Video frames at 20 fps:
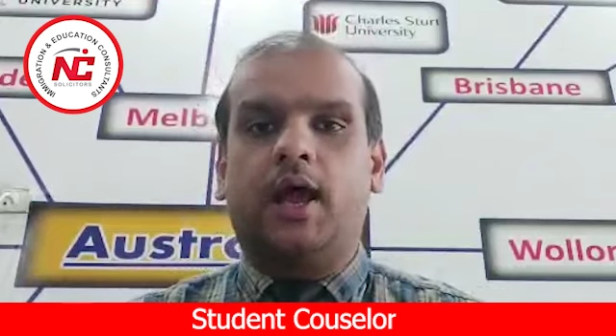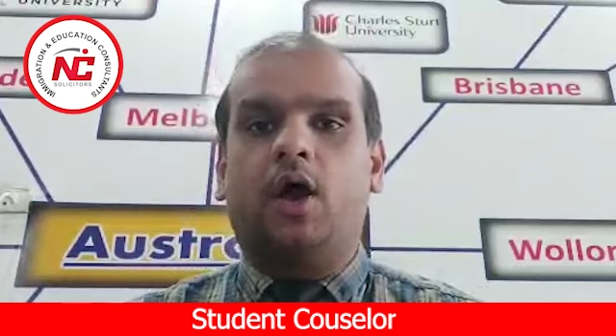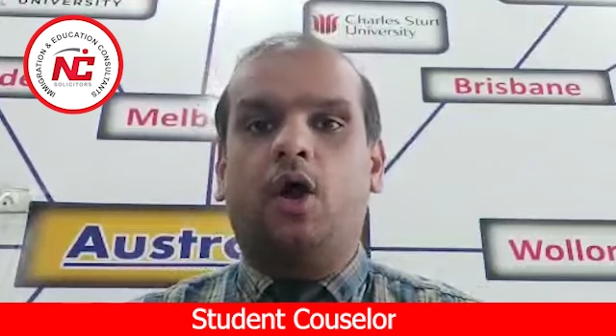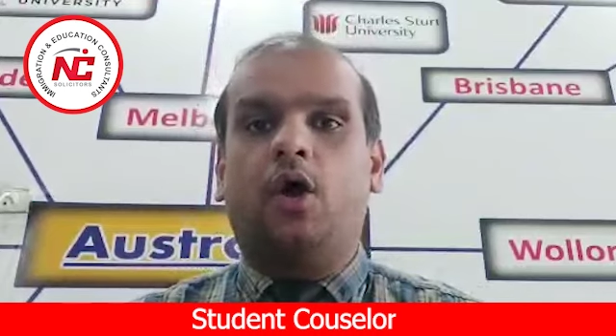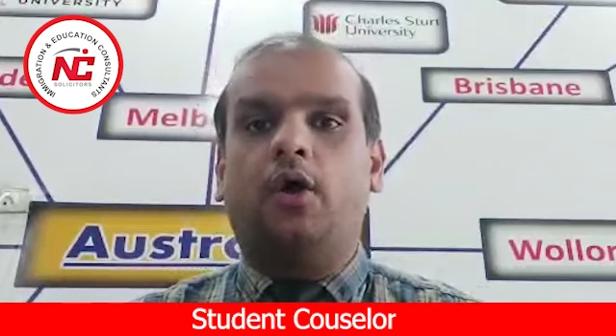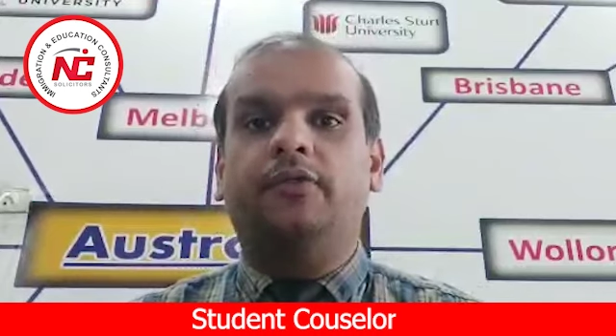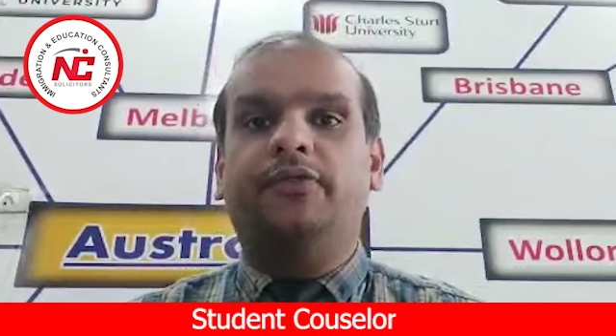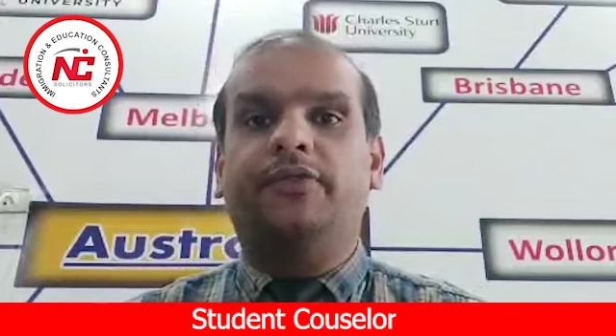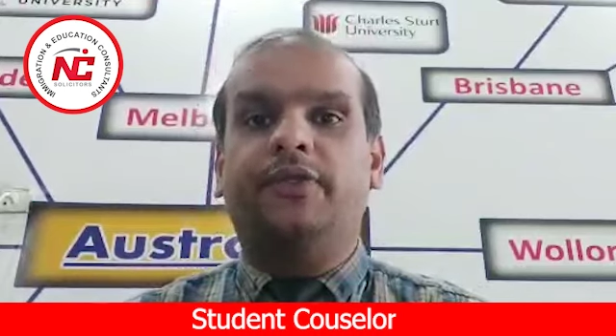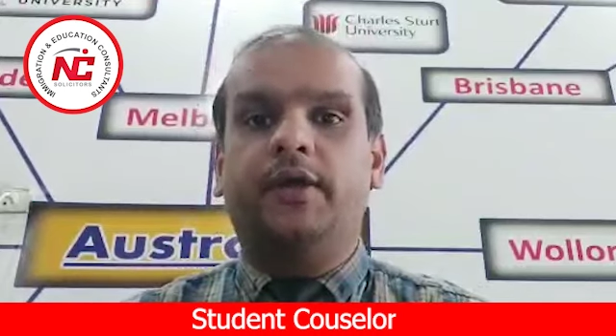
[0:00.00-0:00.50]

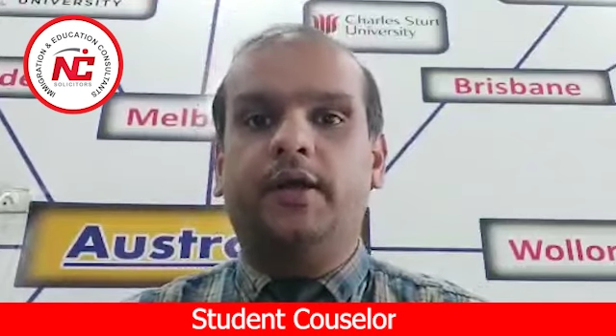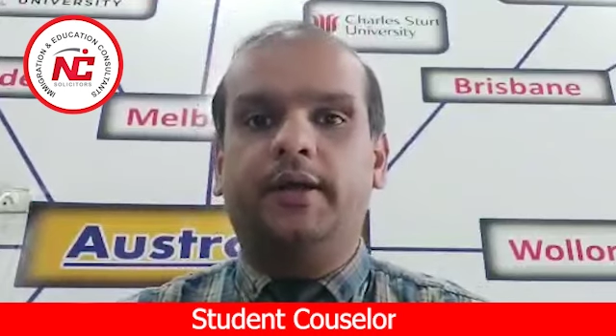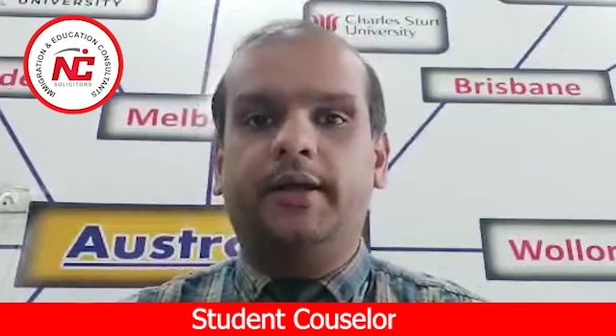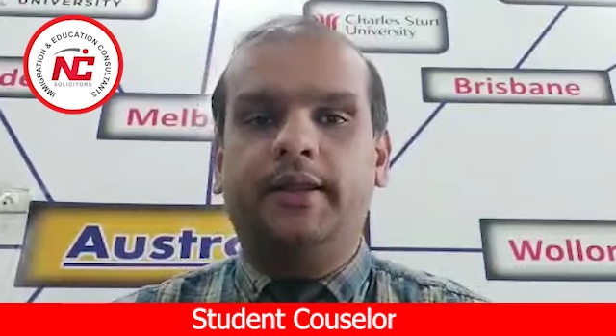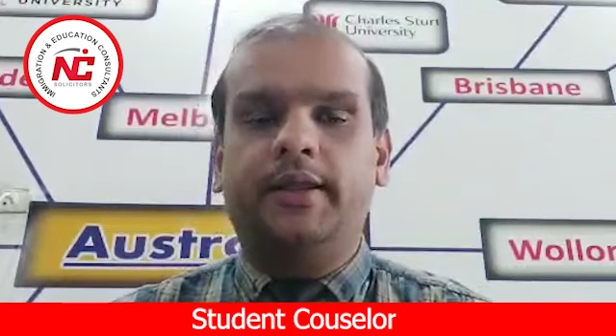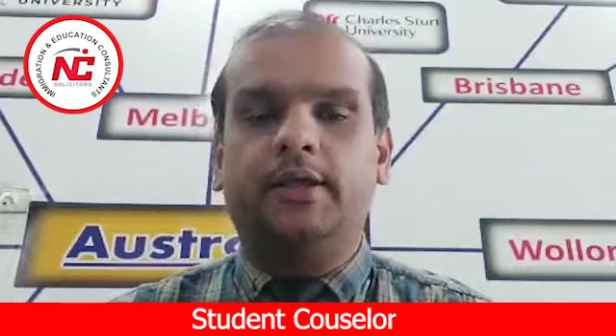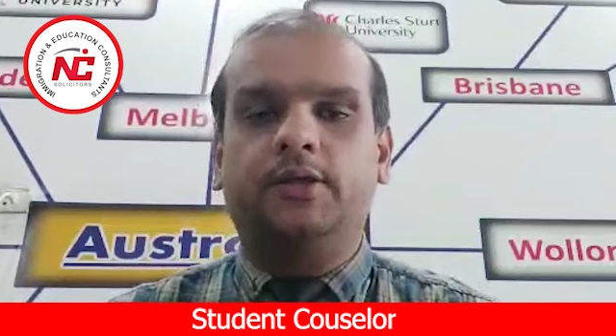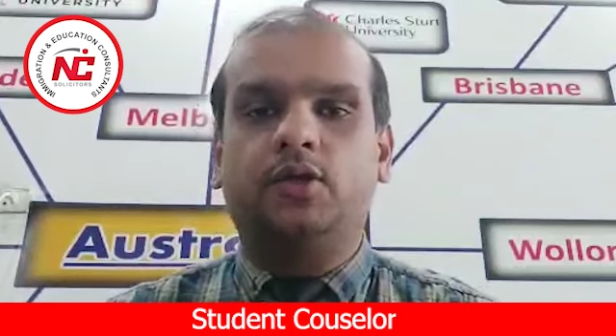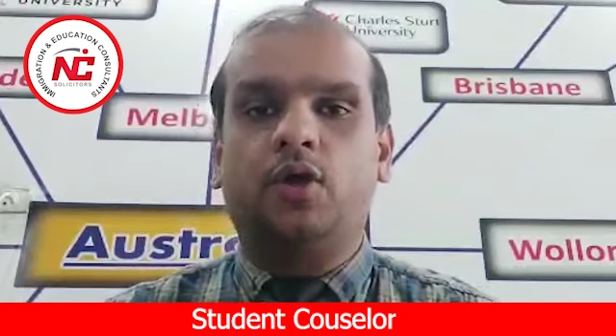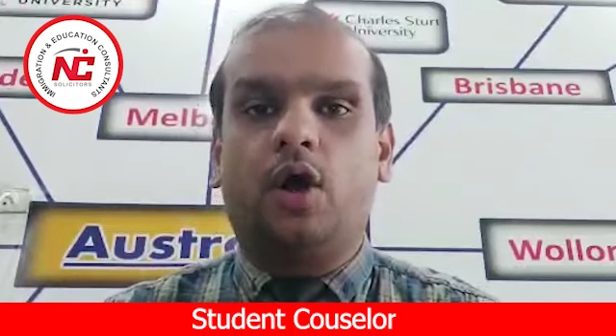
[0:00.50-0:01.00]
on
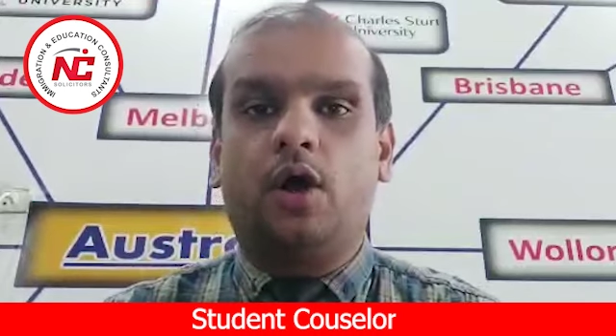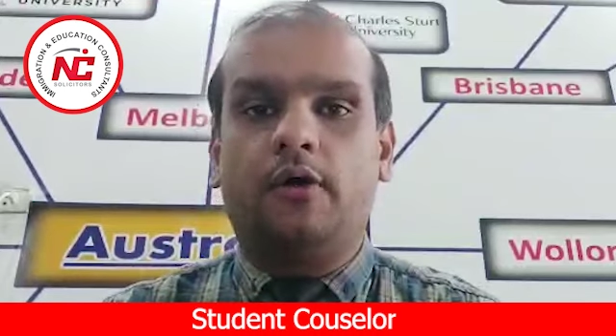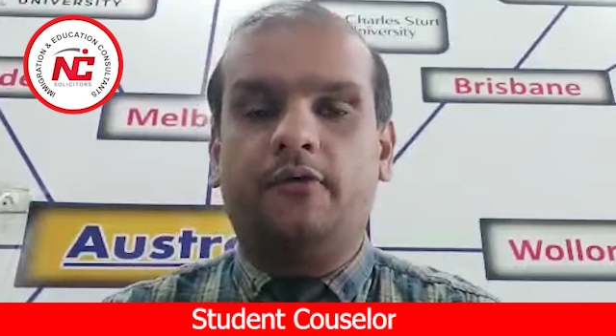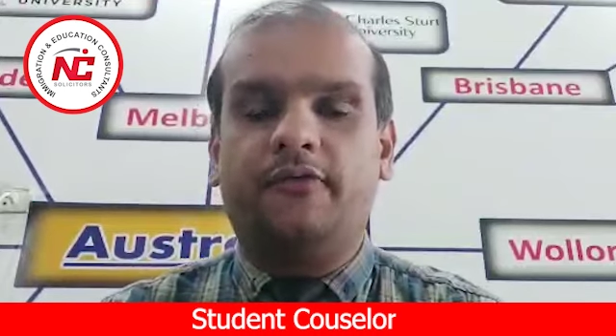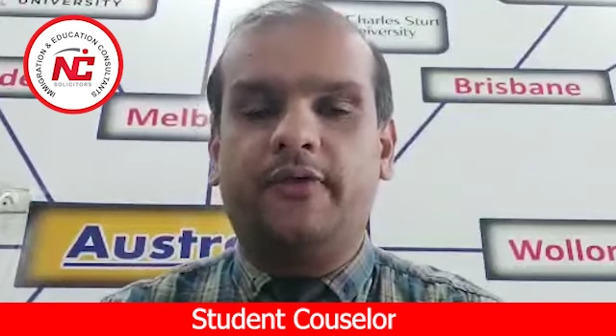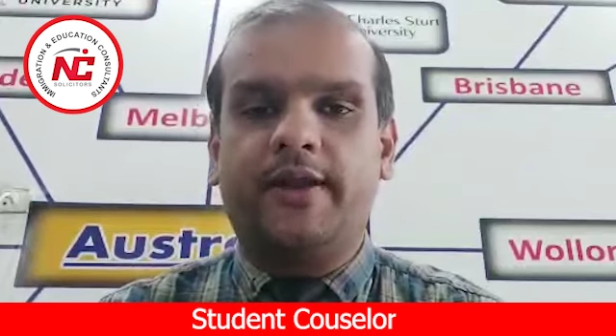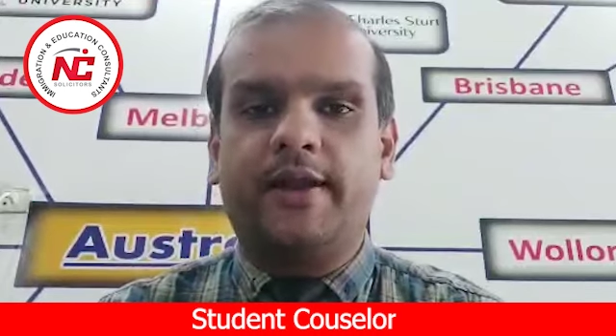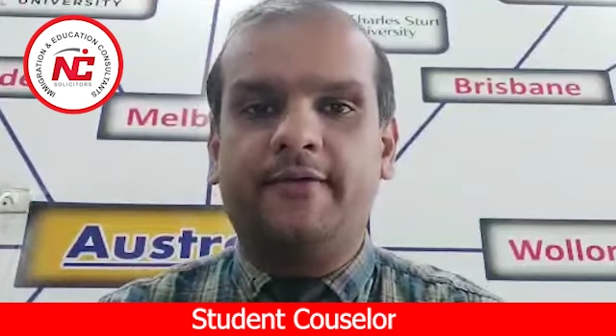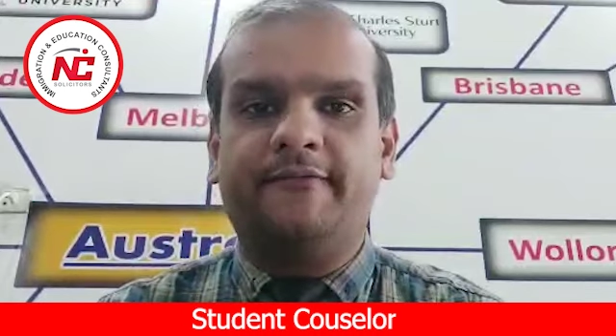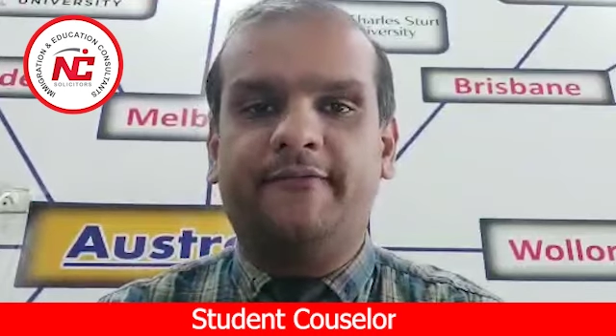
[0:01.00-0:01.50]
30th
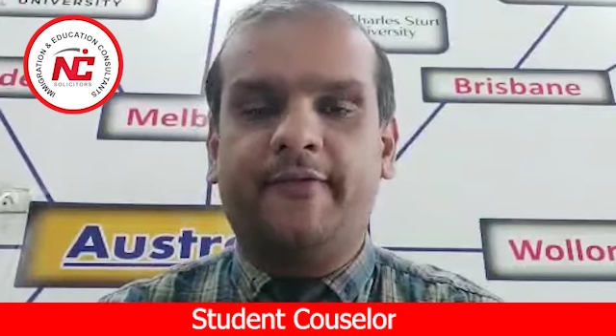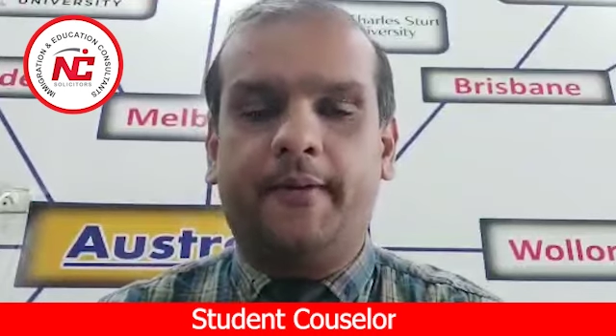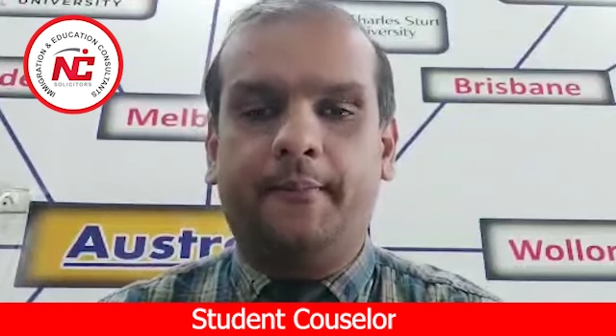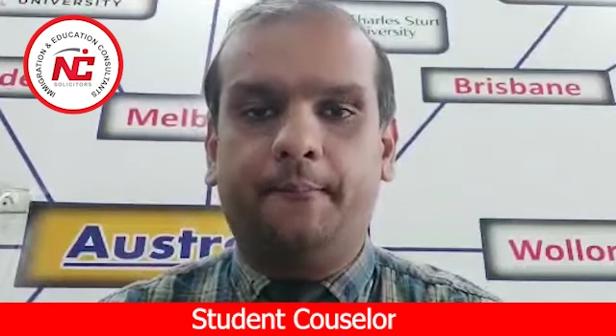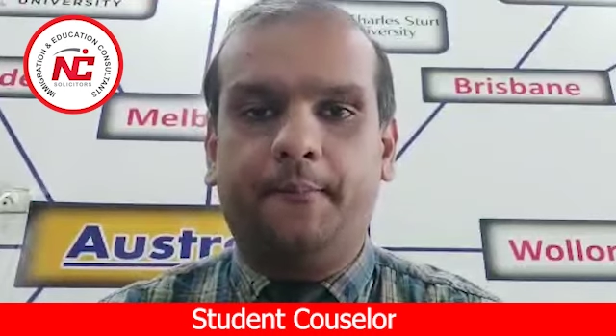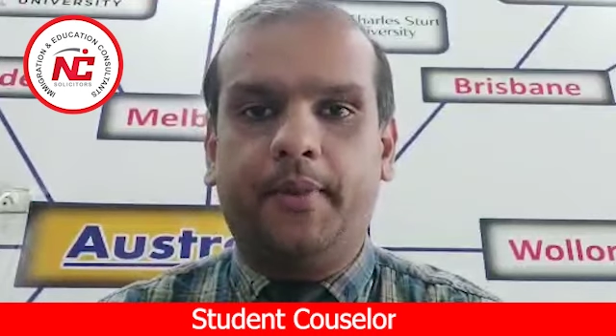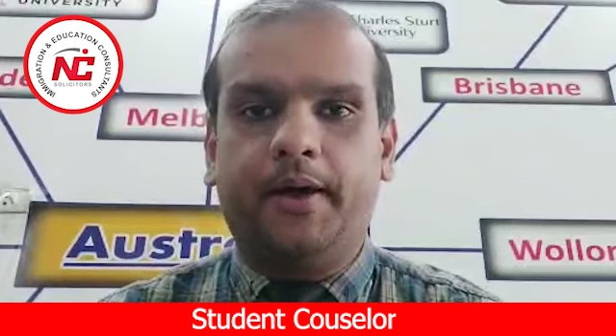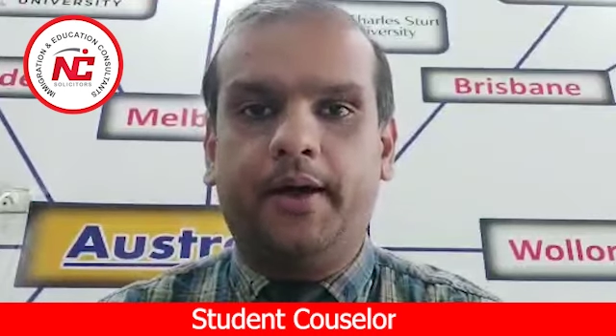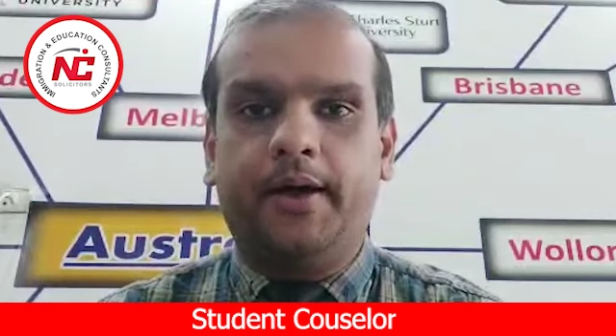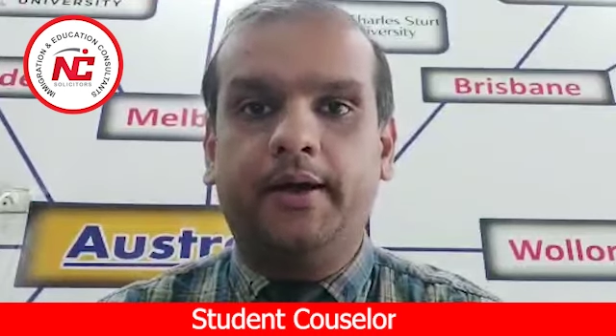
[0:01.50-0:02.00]
of
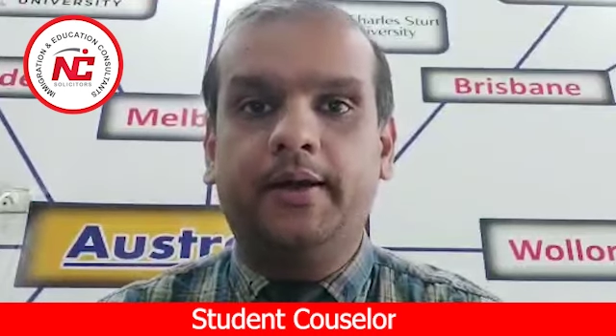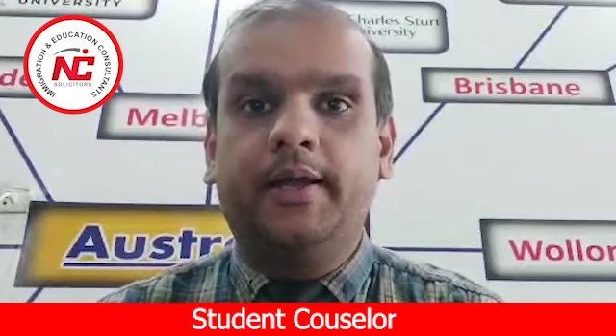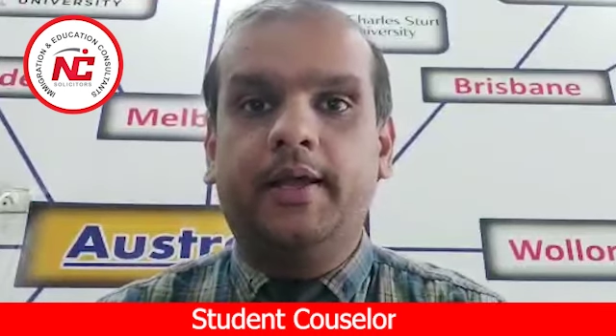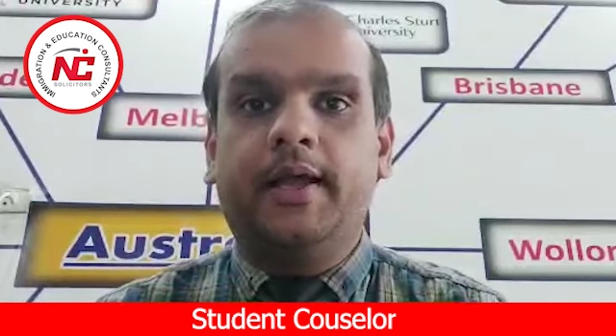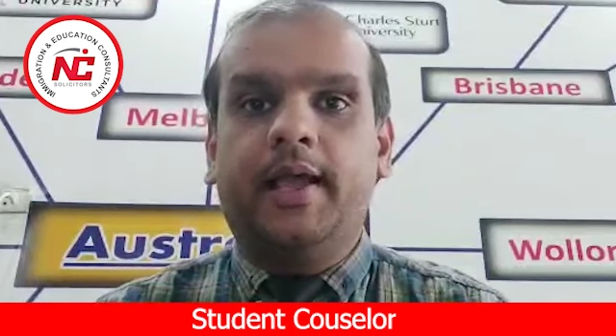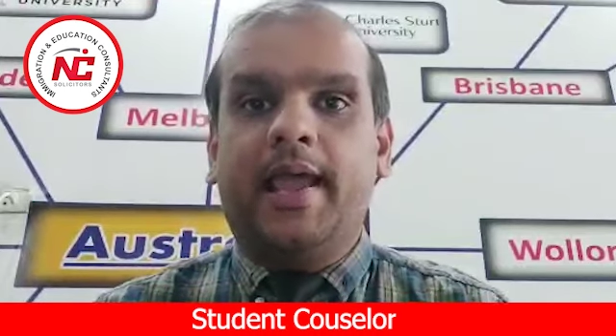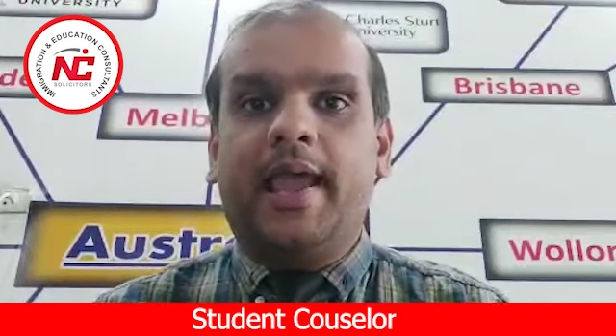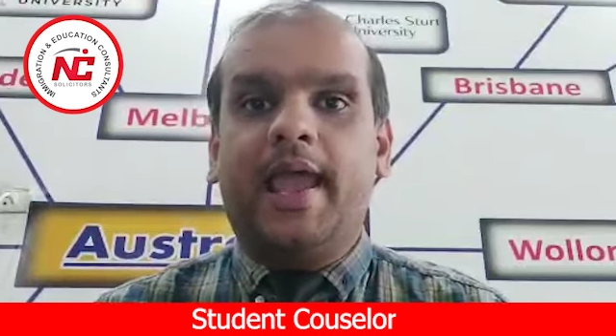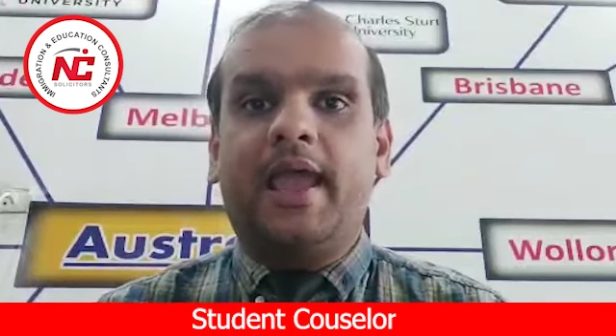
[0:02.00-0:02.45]
November,